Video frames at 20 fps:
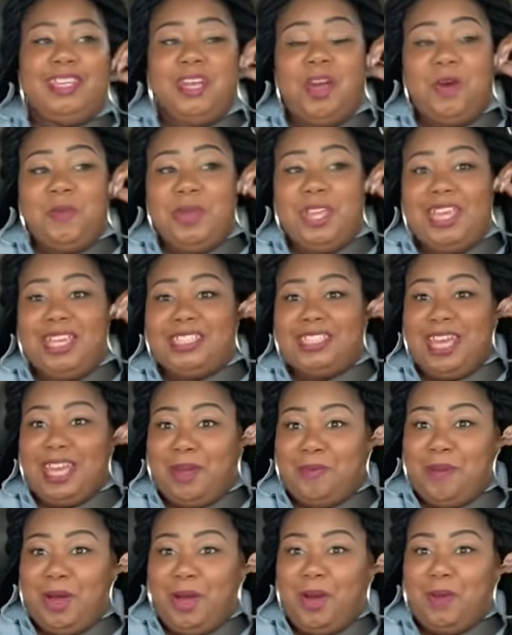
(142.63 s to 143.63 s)
No, we ain't
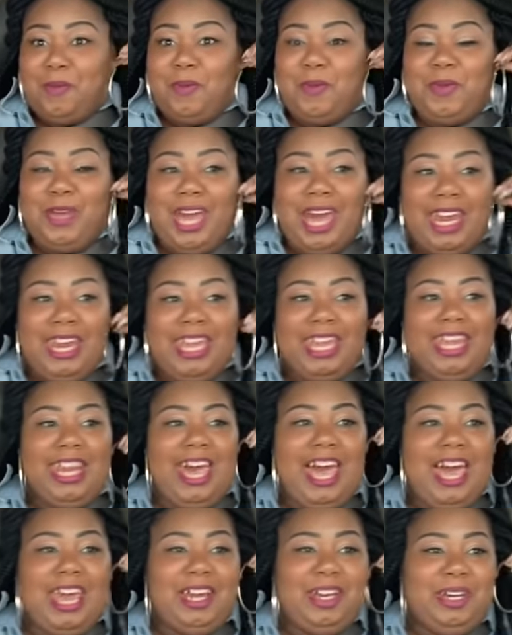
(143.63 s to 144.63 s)
take them home, but we gotta eat
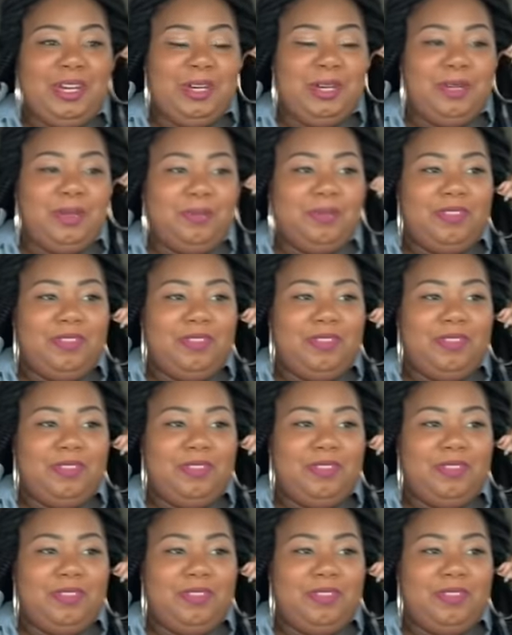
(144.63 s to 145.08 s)
out of them.